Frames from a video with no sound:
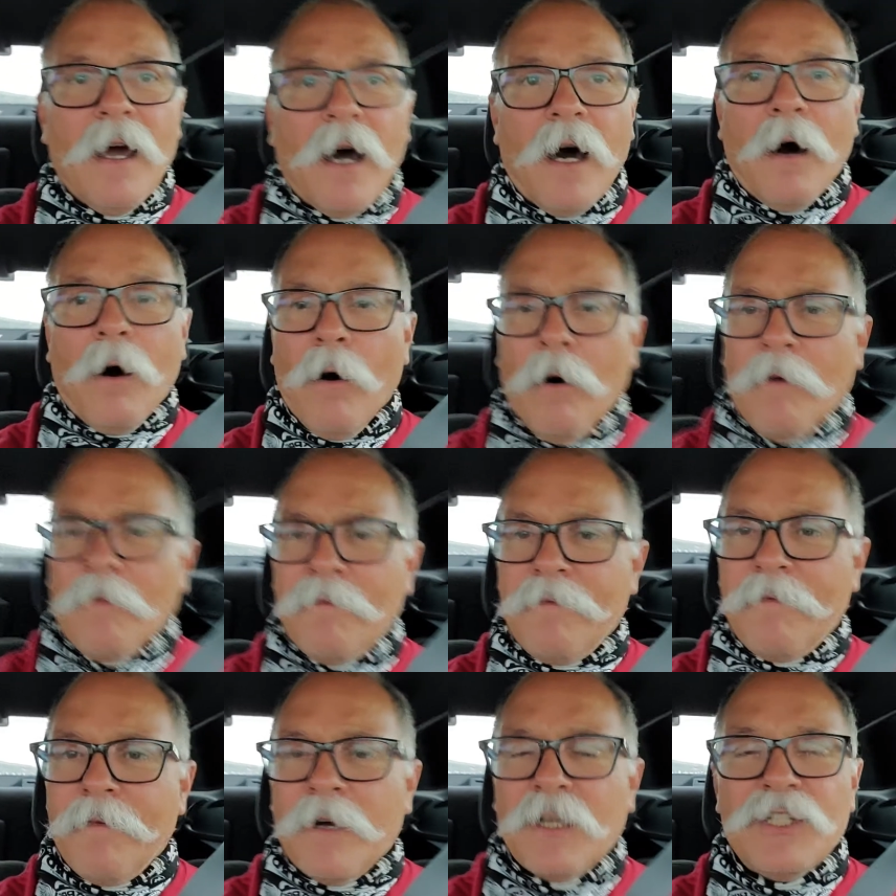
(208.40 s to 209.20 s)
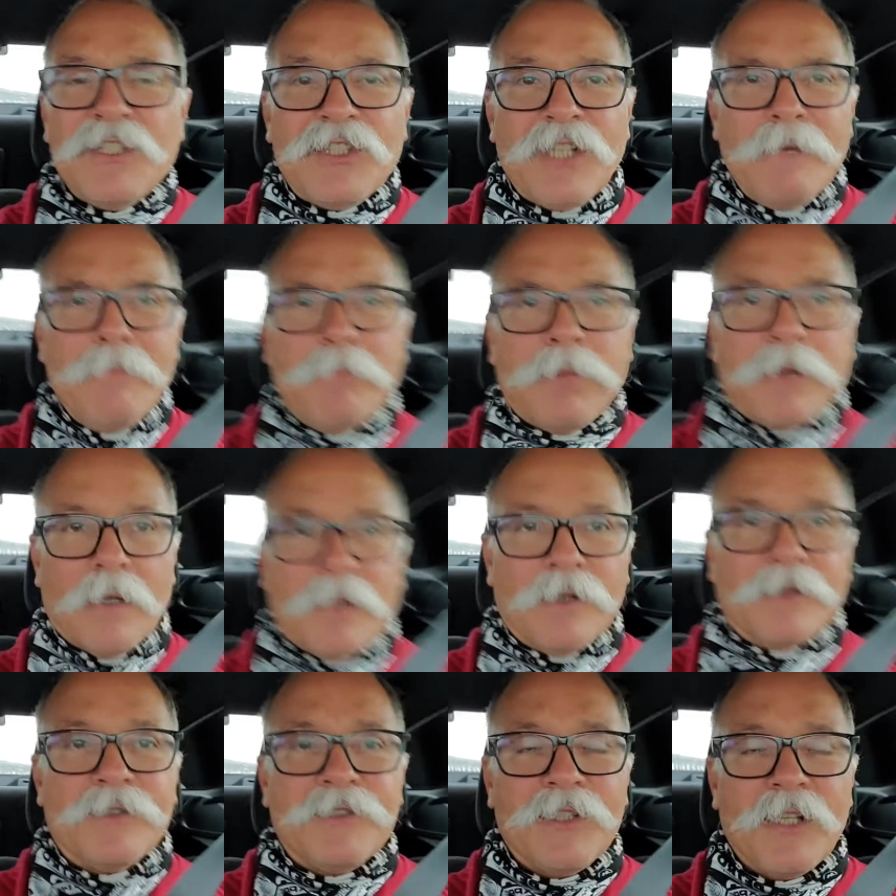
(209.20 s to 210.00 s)
of
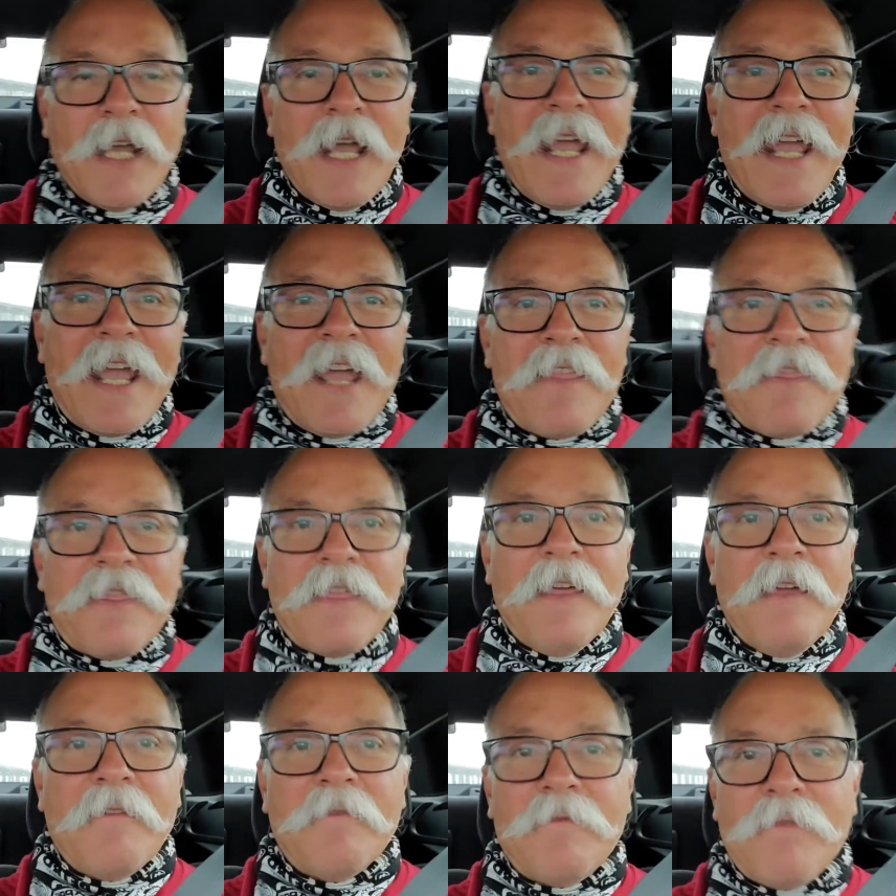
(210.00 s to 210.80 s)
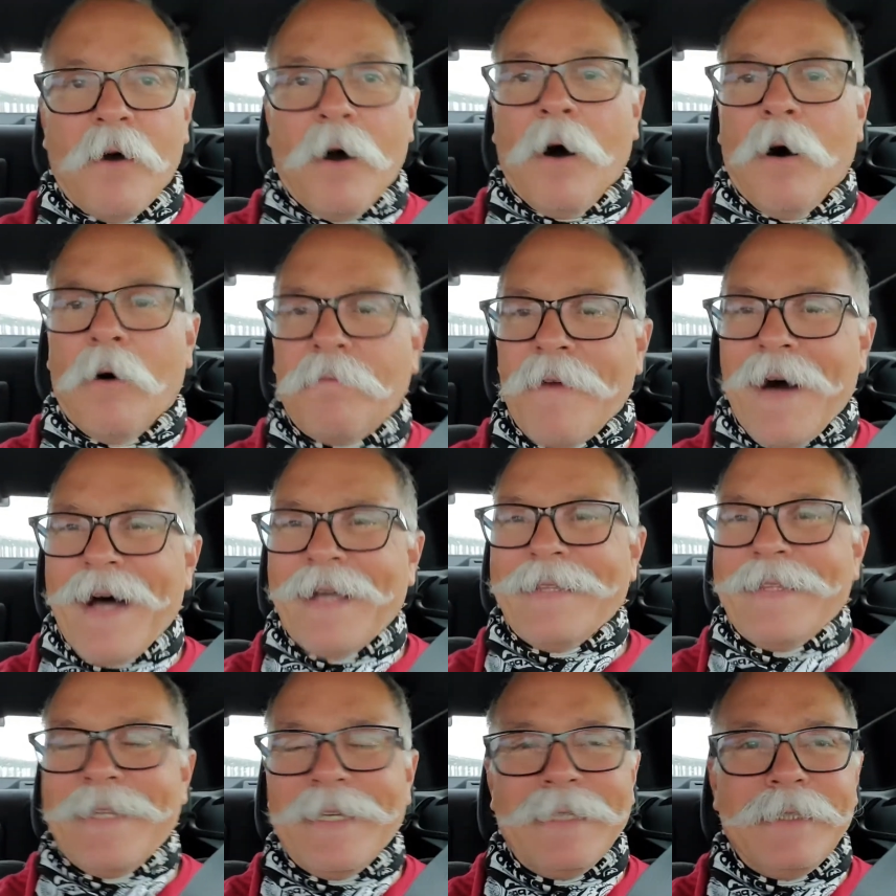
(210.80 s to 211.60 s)
symbols, a thief of
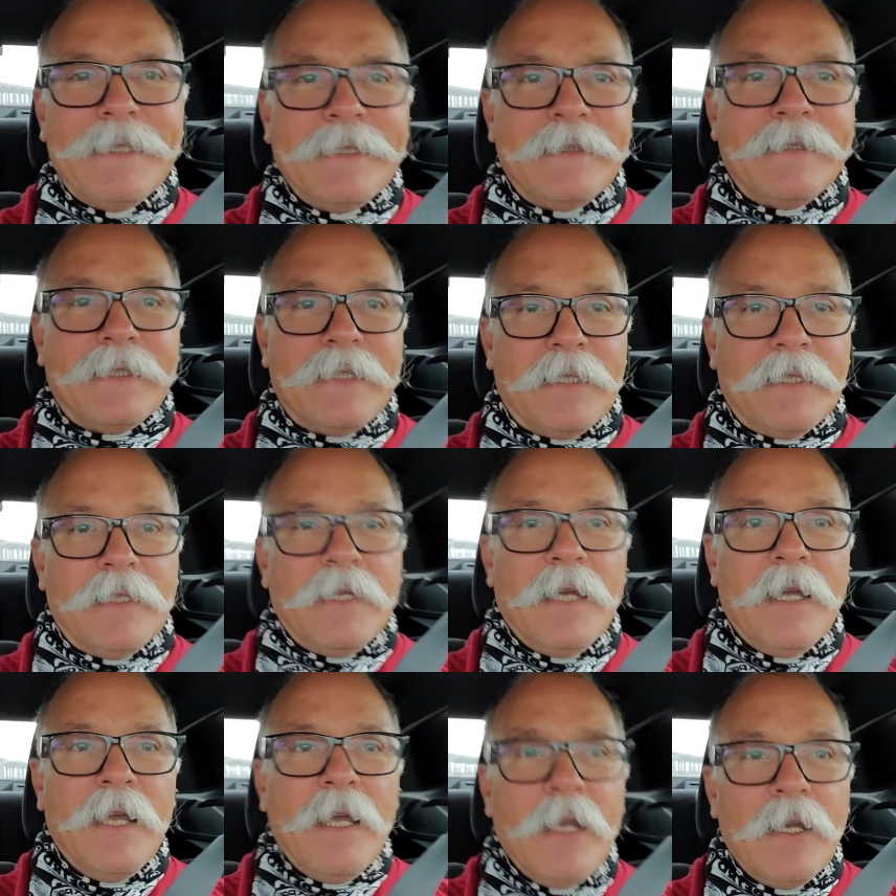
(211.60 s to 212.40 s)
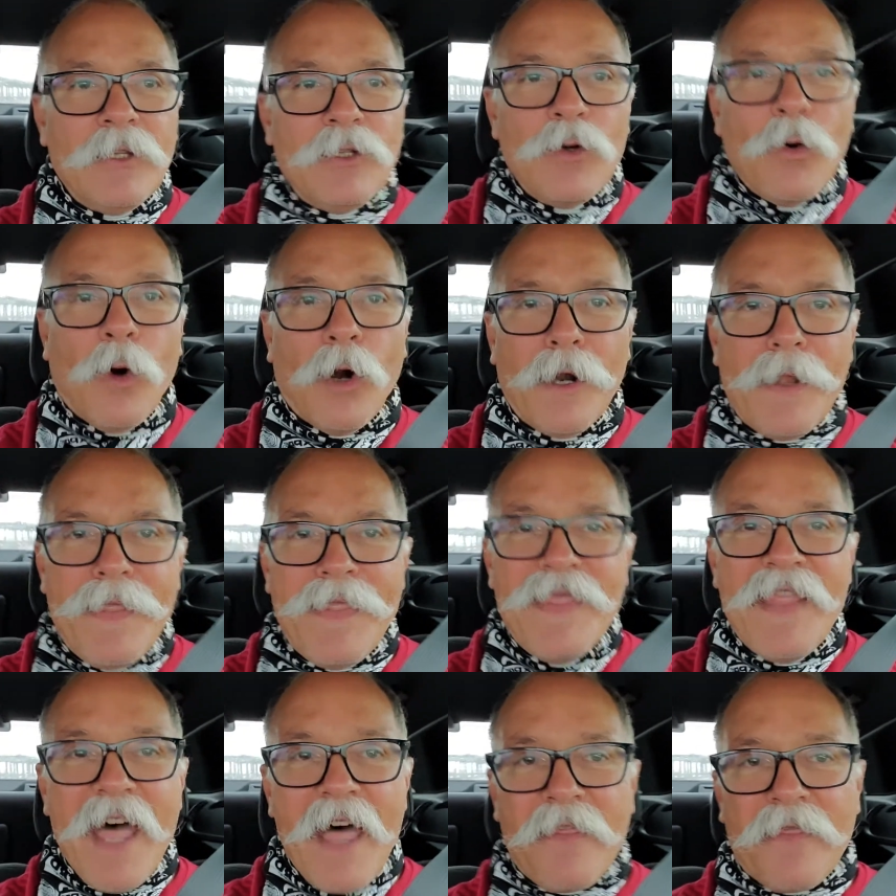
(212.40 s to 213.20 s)
identity. You are
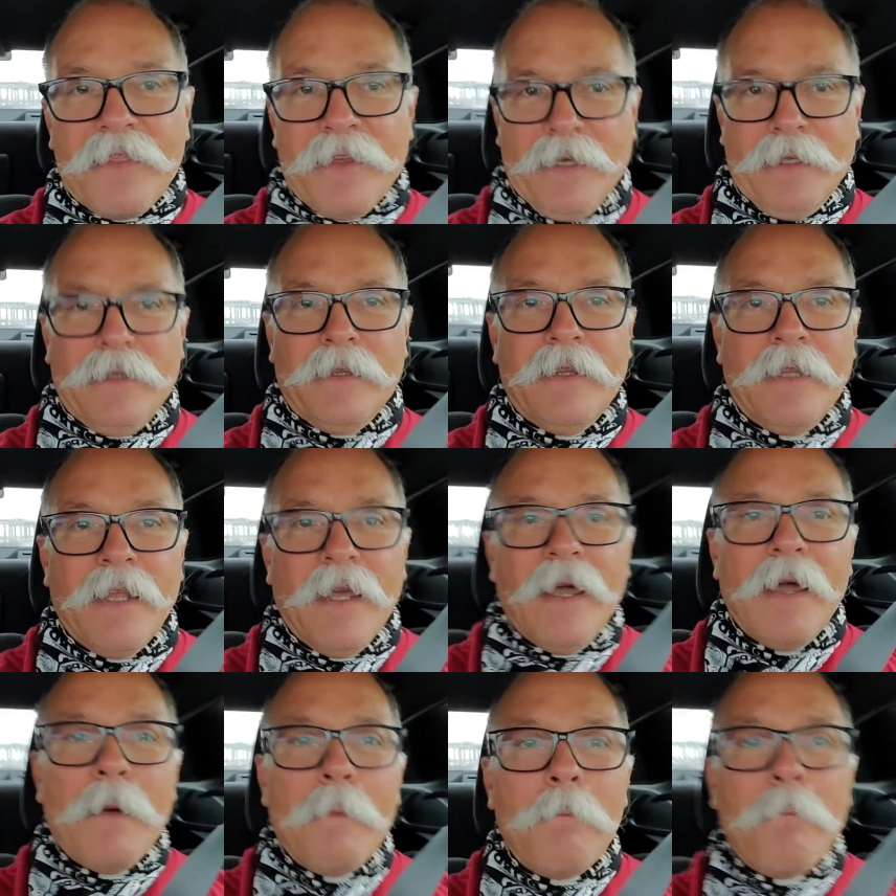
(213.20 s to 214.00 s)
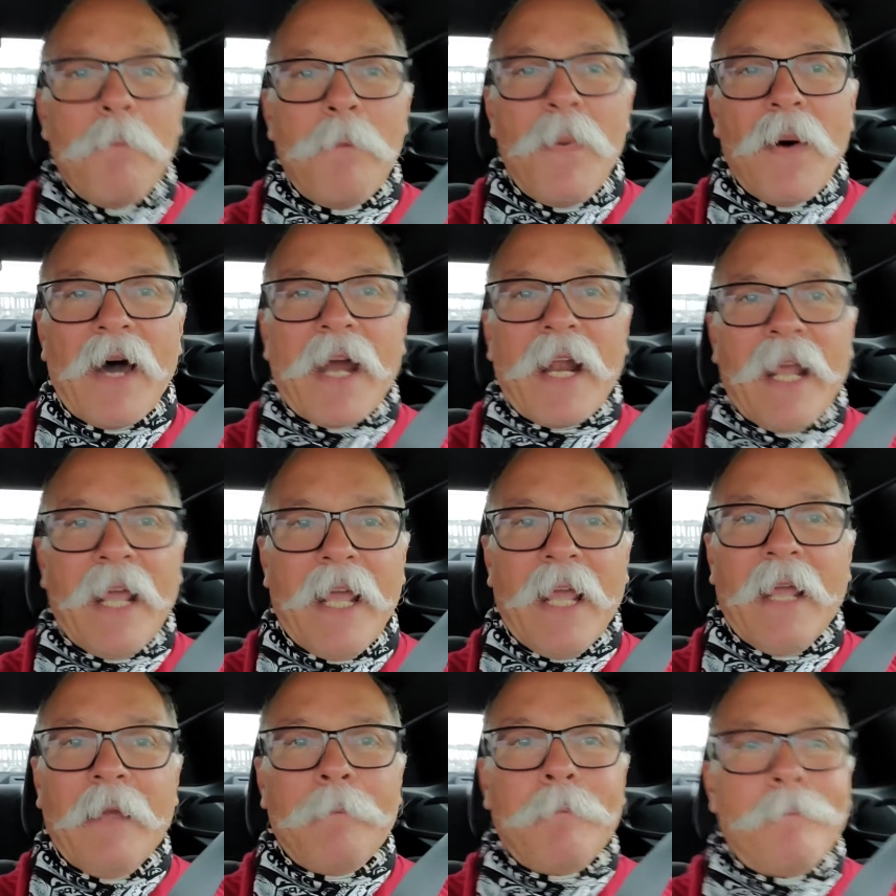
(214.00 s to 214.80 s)
nothing but
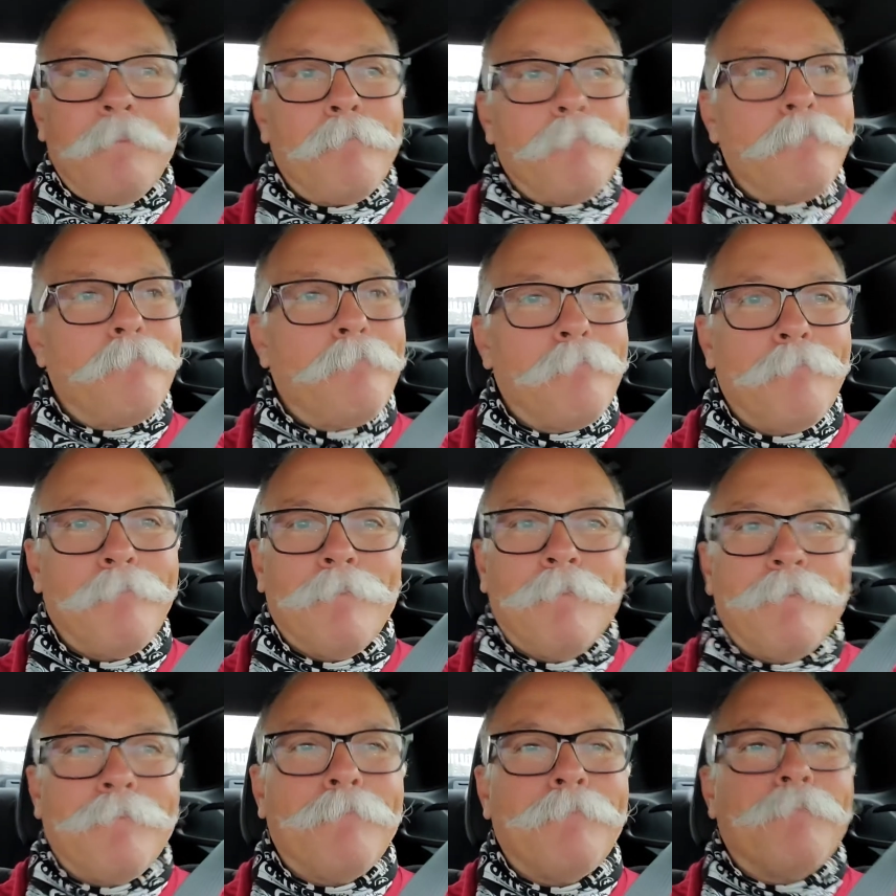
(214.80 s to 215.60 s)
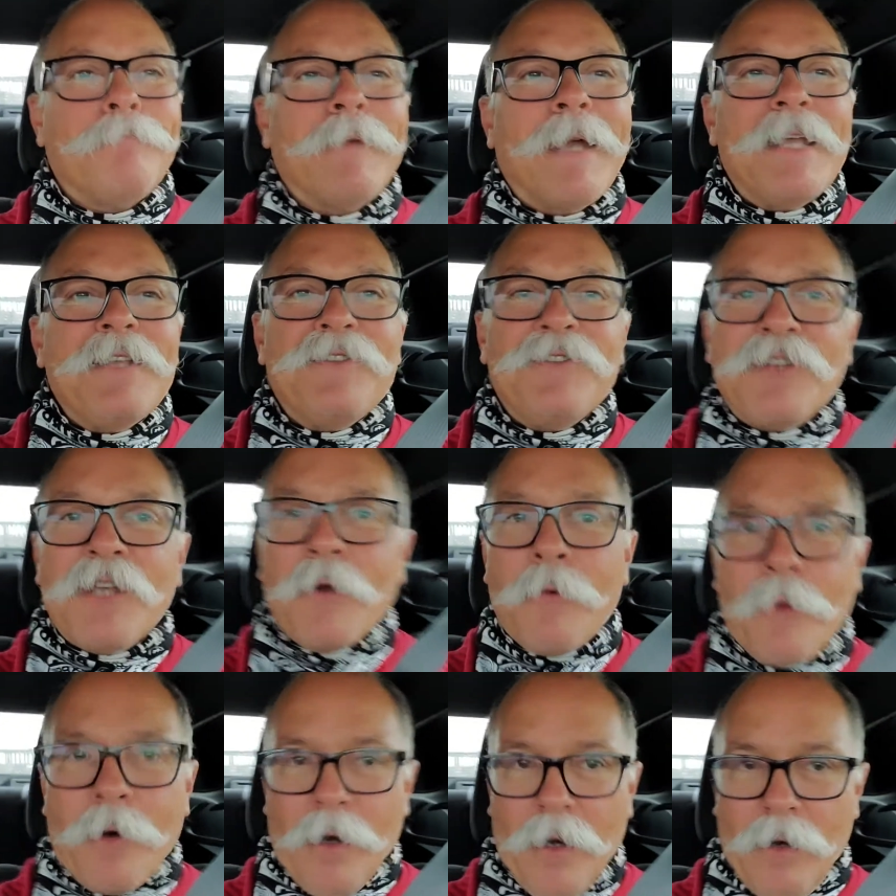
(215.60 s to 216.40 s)
a, a
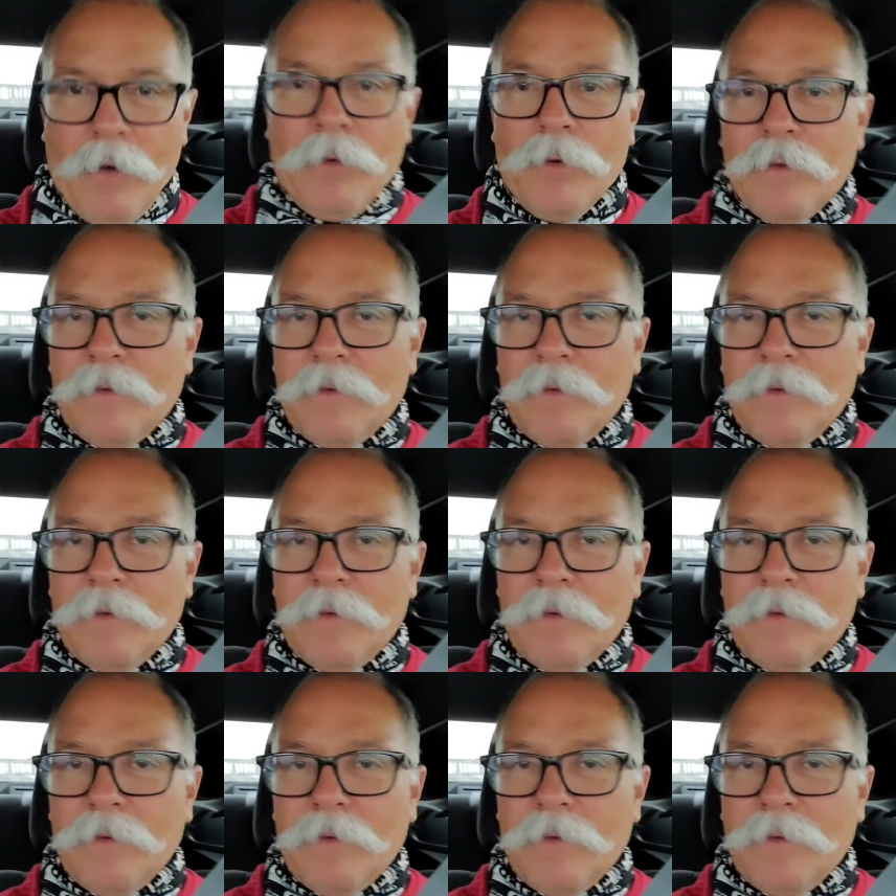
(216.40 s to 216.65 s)
zero